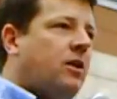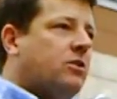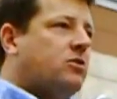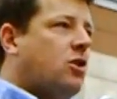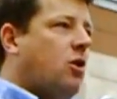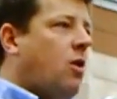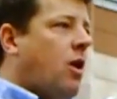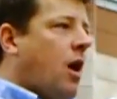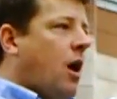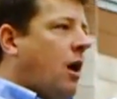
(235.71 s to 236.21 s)

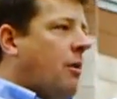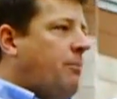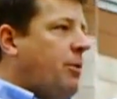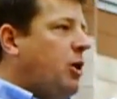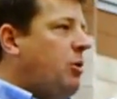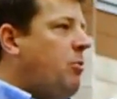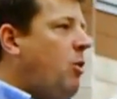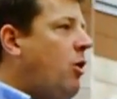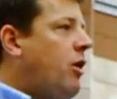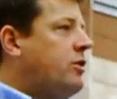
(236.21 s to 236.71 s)
So
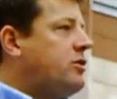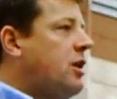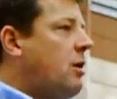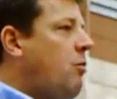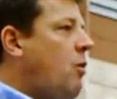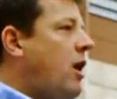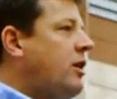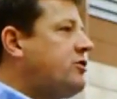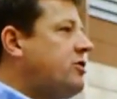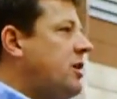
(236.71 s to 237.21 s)
Bill Moyers, I'm
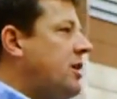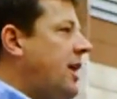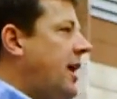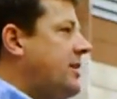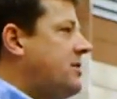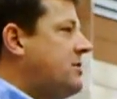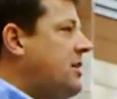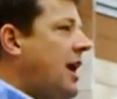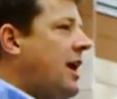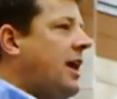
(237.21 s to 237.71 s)
watching it
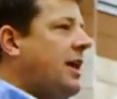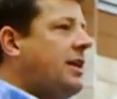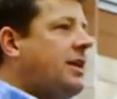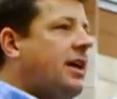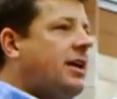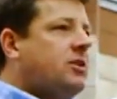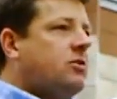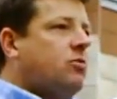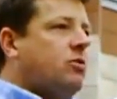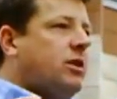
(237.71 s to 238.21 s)
last night, and
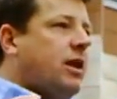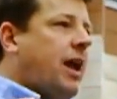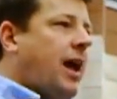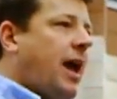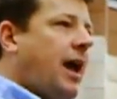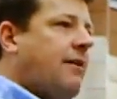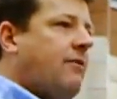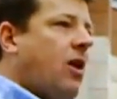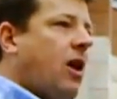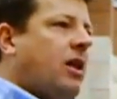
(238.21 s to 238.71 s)
guess what they
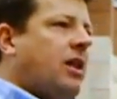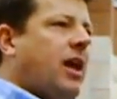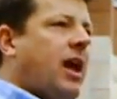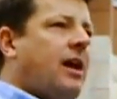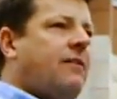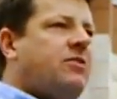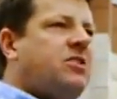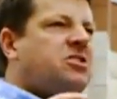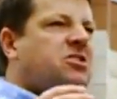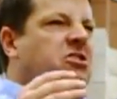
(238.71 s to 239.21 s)
have on? They
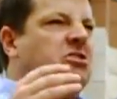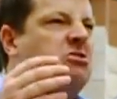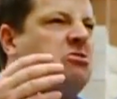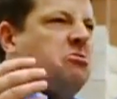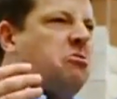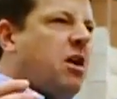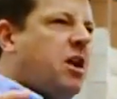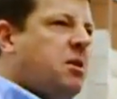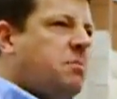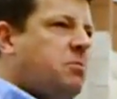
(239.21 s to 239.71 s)
have these incredible